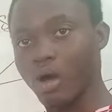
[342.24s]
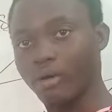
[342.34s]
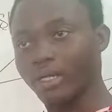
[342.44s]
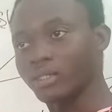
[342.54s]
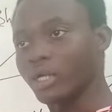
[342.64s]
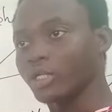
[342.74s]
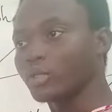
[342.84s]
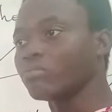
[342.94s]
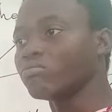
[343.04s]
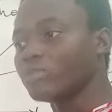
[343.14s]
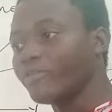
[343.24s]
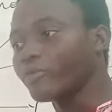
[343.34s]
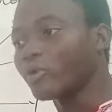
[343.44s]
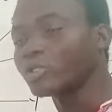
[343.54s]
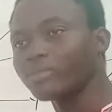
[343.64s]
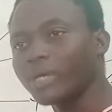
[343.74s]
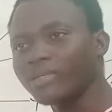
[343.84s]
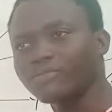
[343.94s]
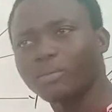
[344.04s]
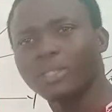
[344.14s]
Alright, so if
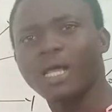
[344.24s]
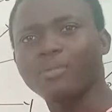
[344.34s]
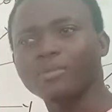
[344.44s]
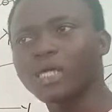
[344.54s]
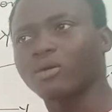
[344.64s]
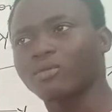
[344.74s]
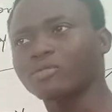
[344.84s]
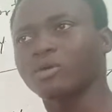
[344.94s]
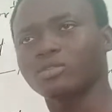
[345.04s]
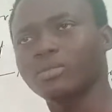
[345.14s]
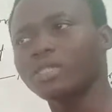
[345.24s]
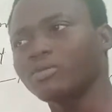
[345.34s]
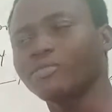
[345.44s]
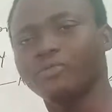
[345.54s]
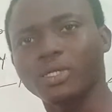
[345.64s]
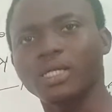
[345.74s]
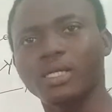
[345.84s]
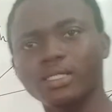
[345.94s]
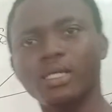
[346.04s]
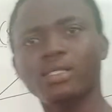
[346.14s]
something happens and consumers really feel
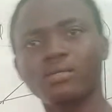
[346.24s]
elated,